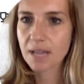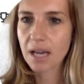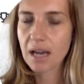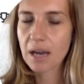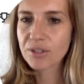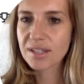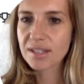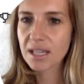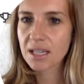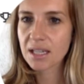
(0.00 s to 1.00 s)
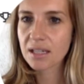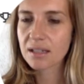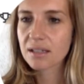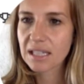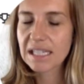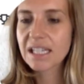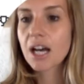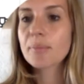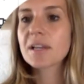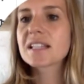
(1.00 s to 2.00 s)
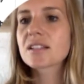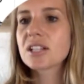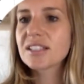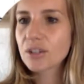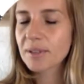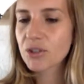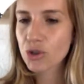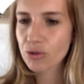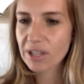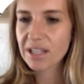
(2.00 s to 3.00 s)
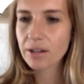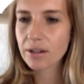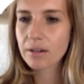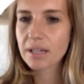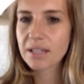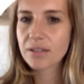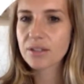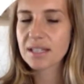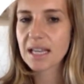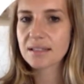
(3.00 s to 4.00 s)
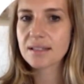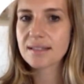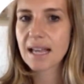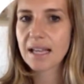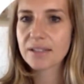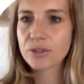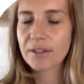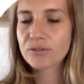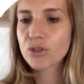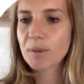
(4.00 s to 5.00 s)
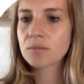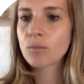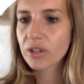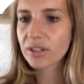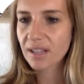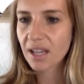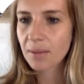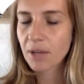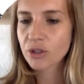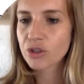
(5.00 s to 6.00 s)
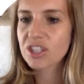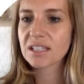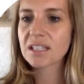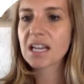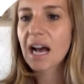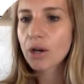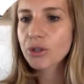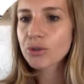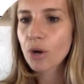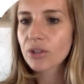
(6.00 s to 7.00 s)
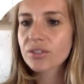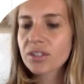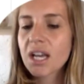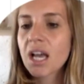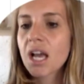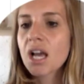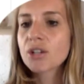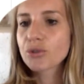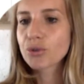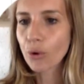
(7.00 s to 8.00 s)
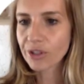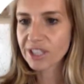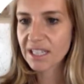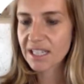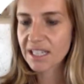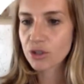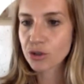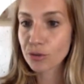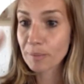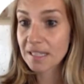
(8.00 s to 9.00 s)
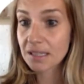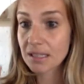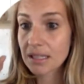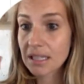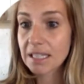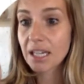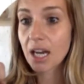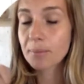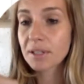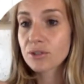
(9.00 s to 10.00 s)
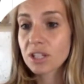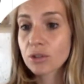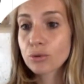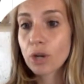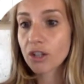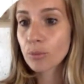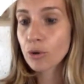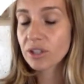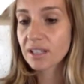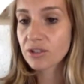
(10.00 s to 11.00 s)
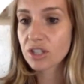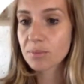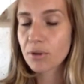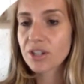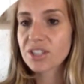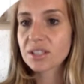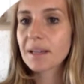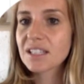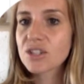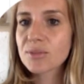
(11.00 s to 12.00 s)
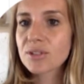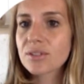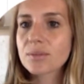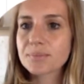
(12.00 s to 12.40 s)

Uh, I would say ClickUp is a little bit trickier in the sense that you have to spend more time understanding how you want to organize your business in ClickUp because you can do a lot more than just project management.